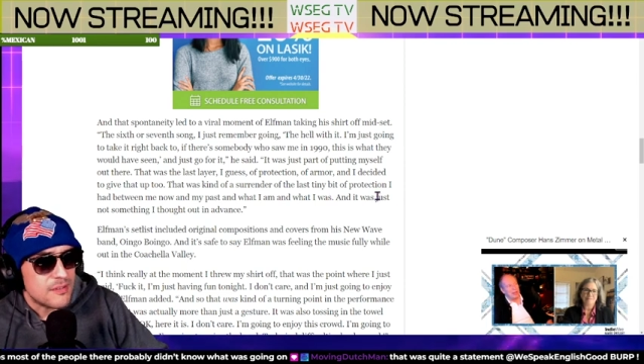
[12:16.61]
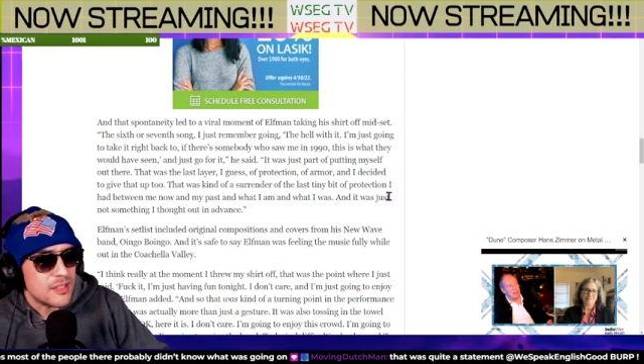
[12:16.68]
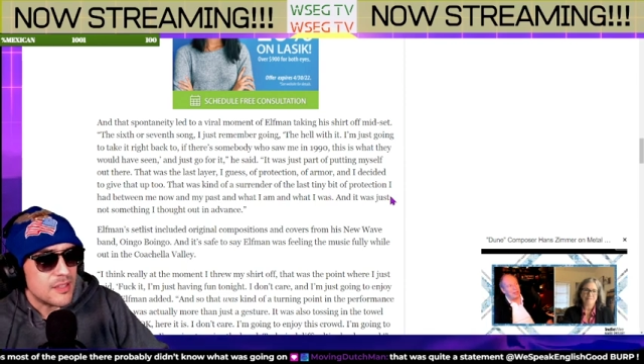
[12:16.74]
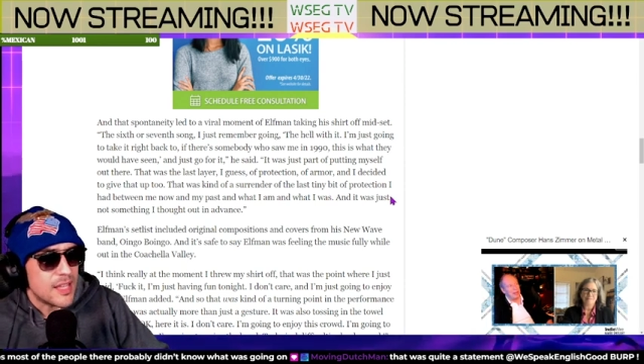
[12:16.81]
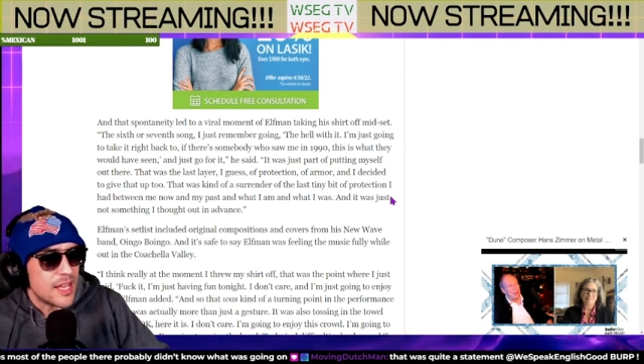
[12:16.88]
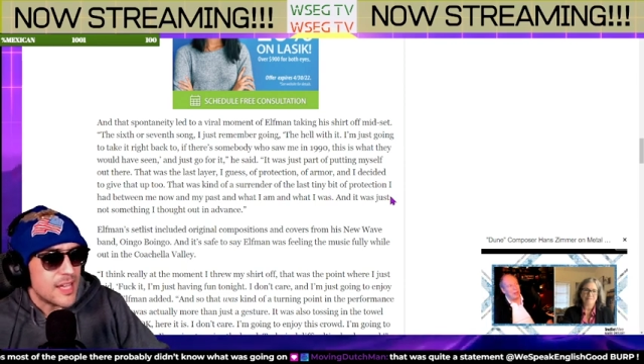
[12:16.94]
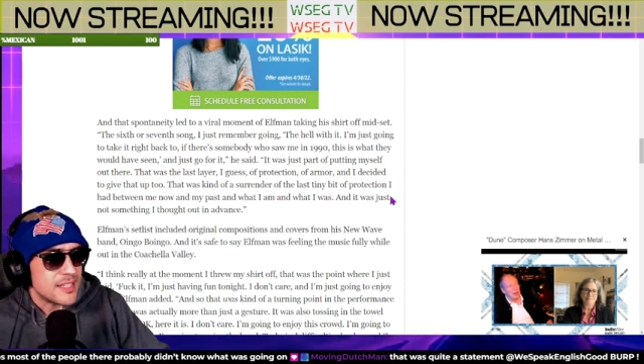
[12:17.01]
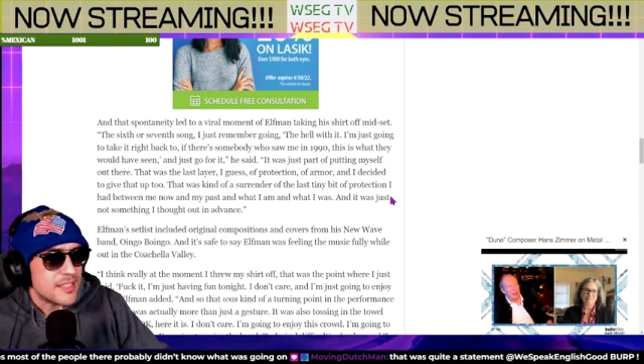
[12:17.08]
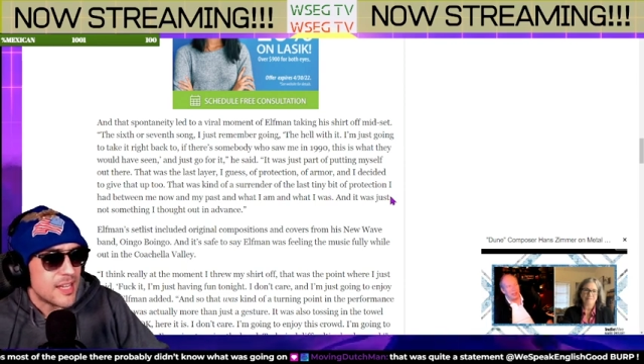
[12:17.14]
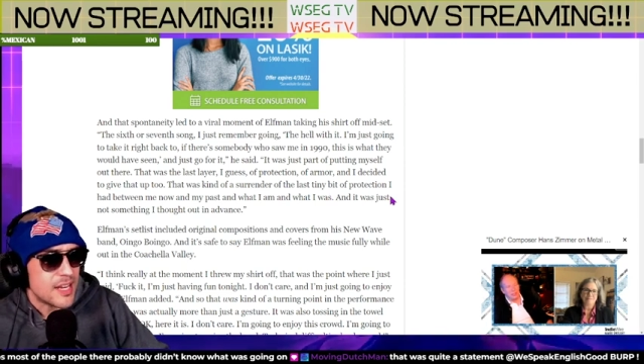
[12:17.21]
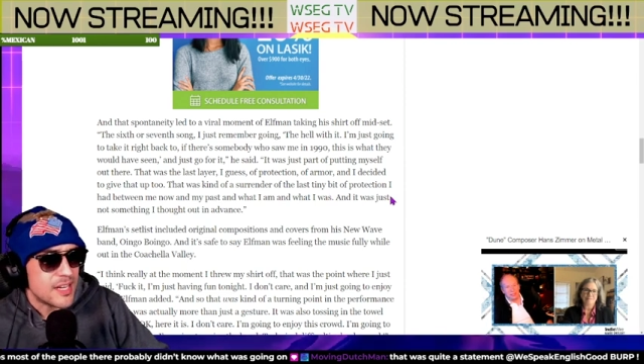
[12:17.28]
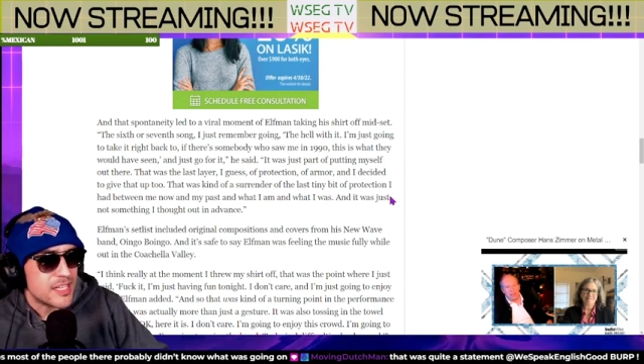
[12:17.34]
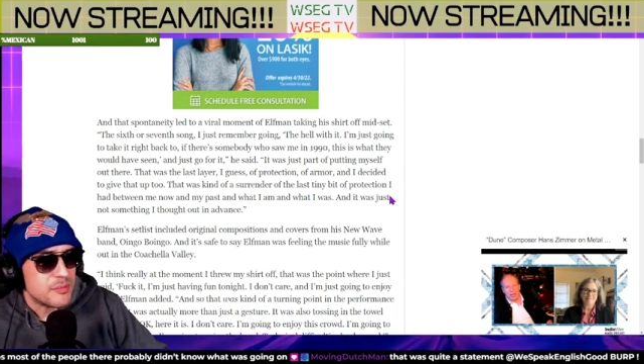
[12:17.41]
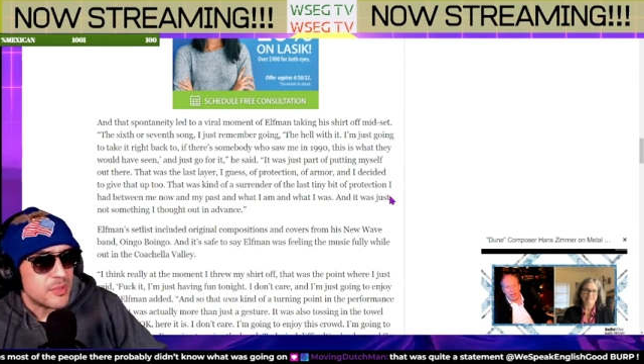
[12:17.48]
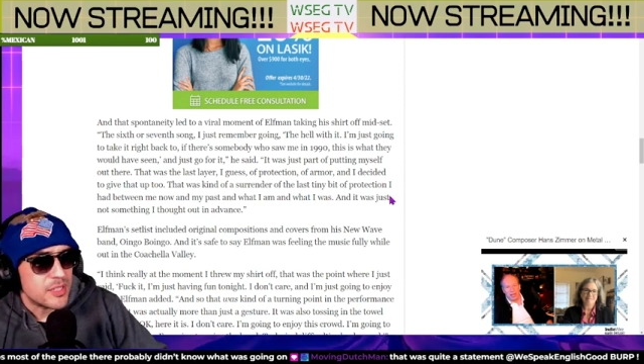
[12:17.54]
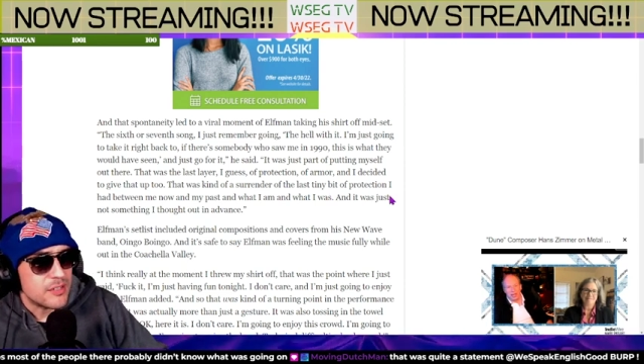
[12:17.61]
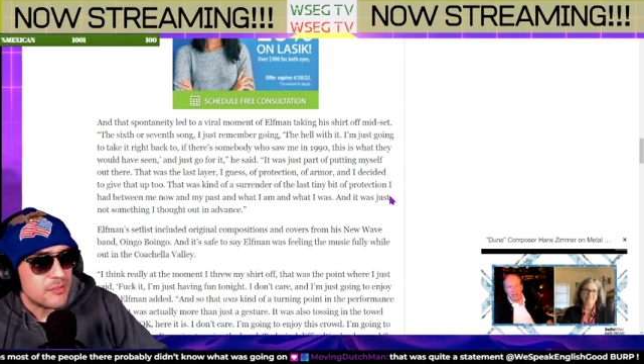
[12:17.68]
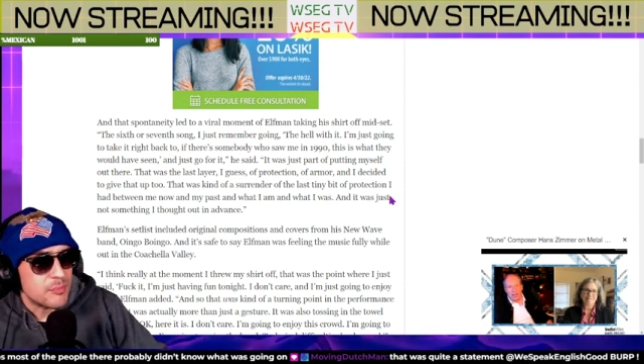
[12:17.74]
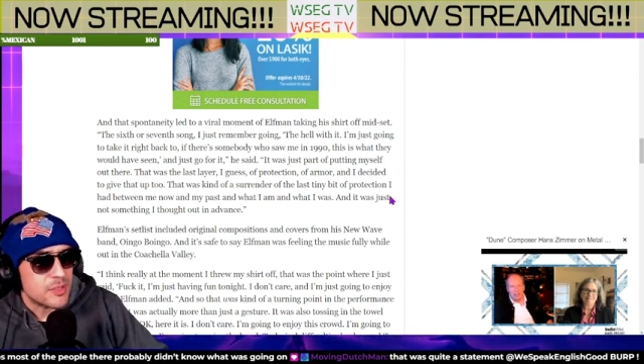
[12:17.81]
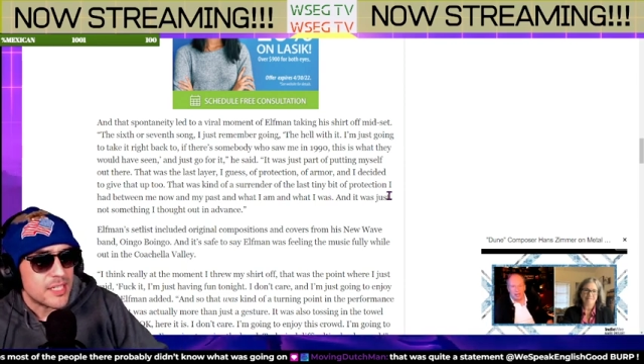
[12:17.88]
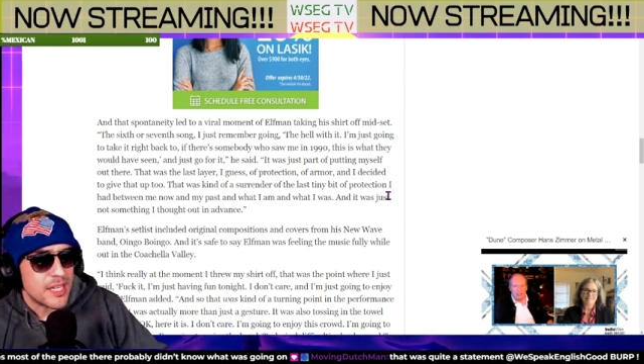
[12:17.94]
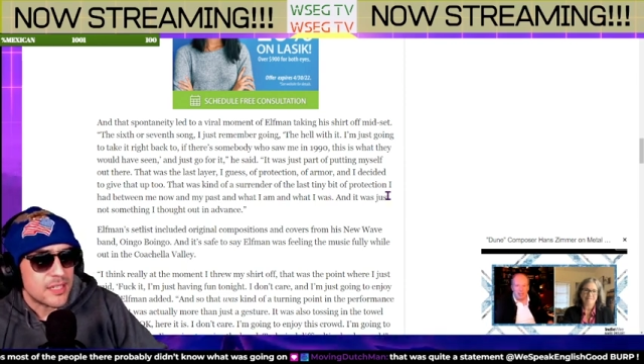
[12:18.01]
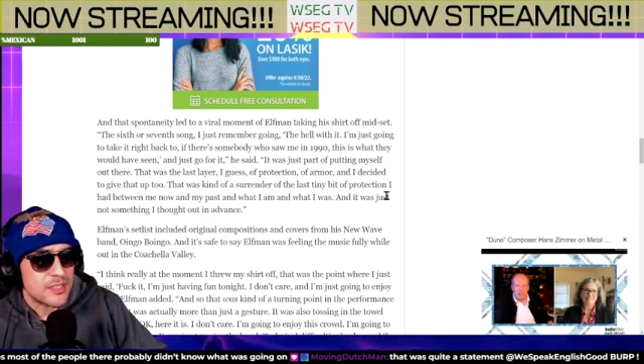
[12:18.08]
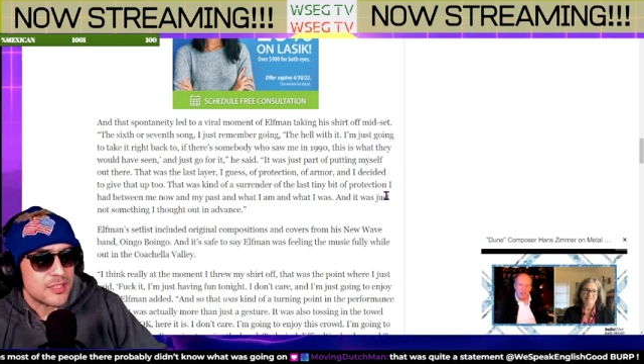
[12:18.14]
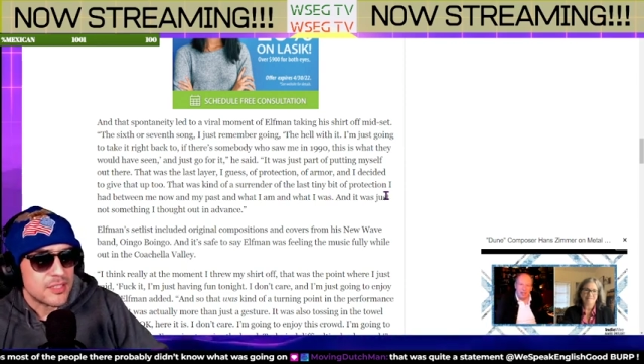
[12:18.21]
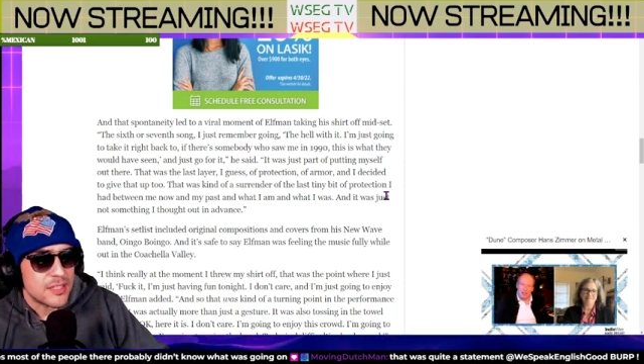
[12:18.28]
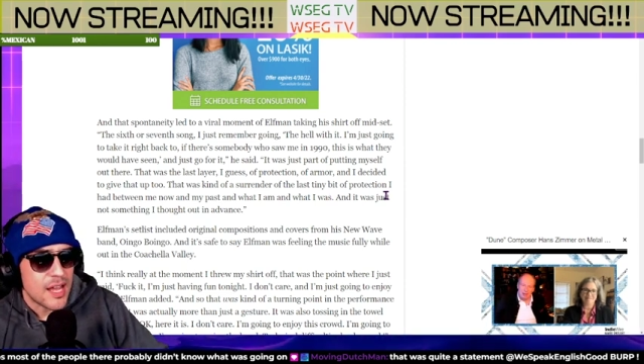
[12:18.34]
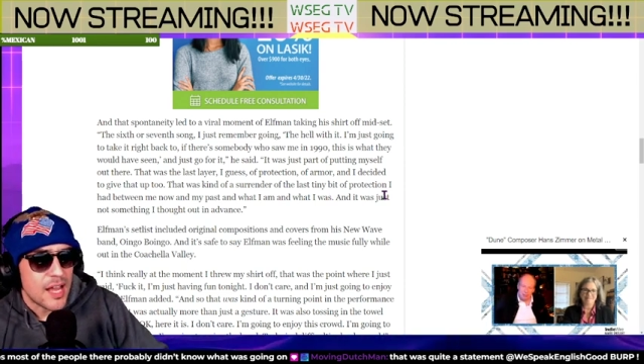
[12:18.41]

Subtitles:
the last tiny bit of protection